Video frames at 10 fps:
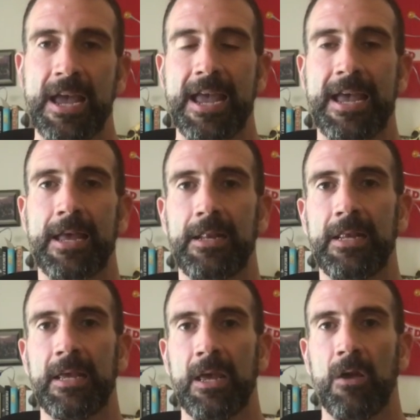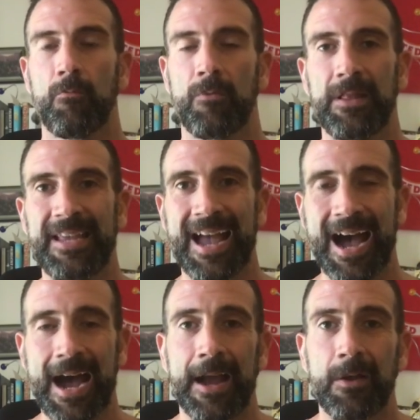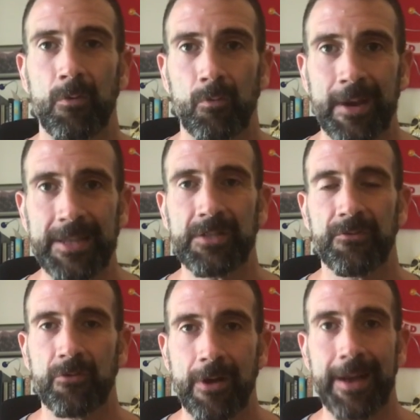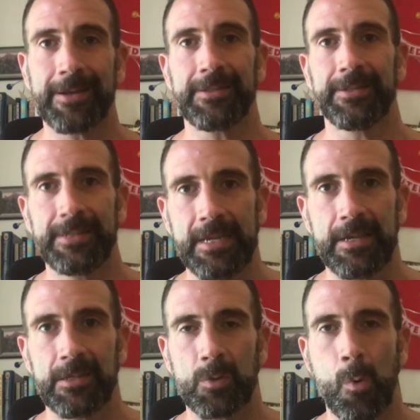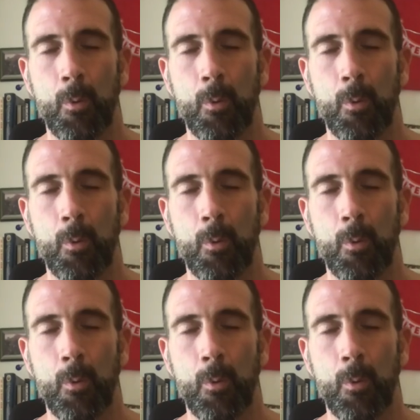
and really high rates of chronic disease.